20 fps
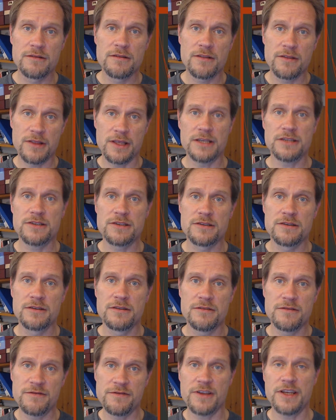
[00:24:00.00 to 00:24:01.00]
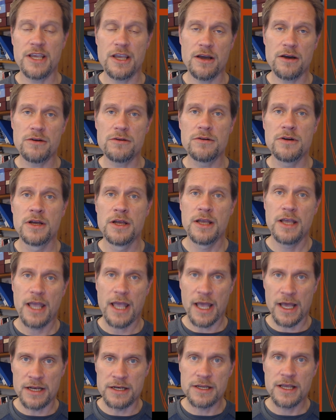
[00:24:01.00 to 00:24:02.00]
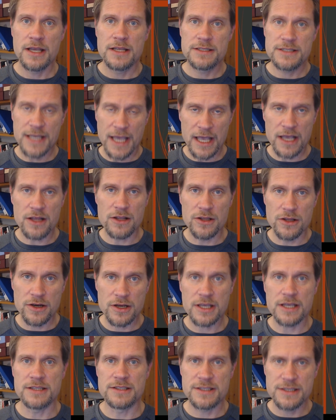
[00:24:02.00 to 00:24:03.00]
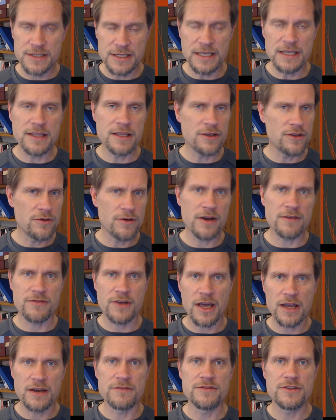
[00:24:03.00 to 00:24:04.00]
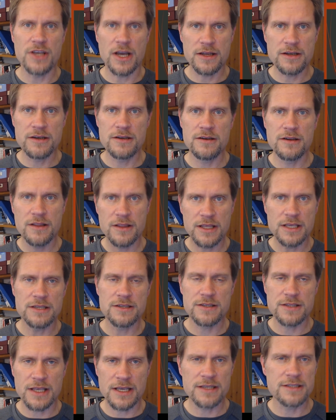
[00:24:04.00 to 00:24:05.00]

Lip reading: this video and take a look and see that you have kind of done these things.